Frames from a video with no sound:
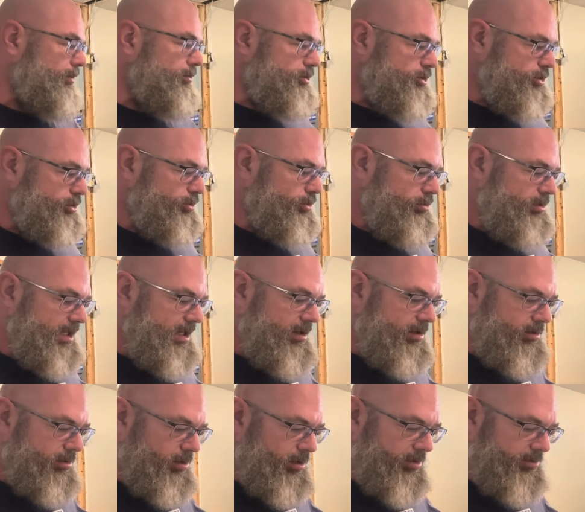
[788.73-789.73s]
screw
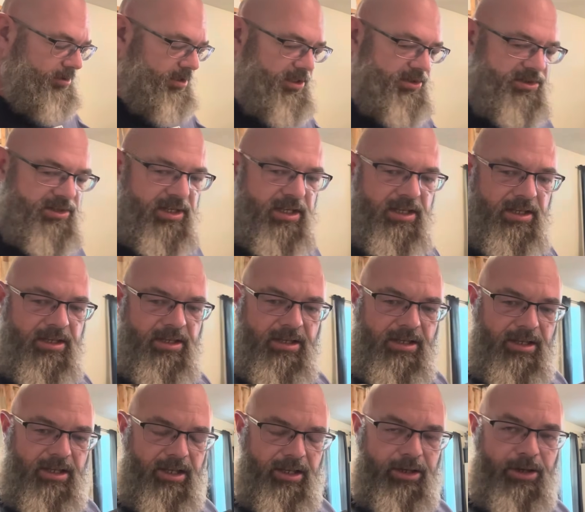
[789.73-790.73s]
down on this.
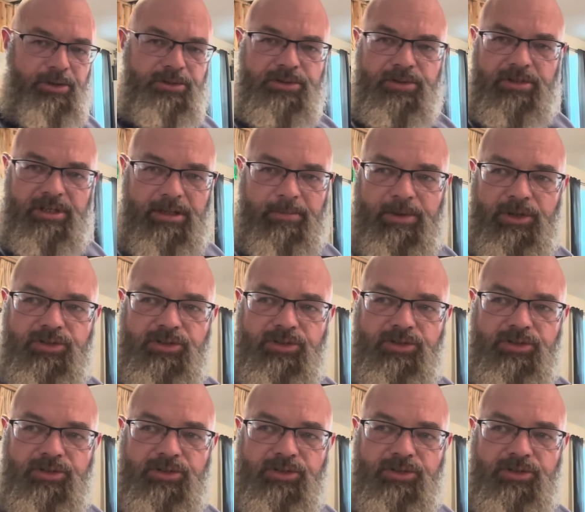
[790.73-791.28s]
I also need to make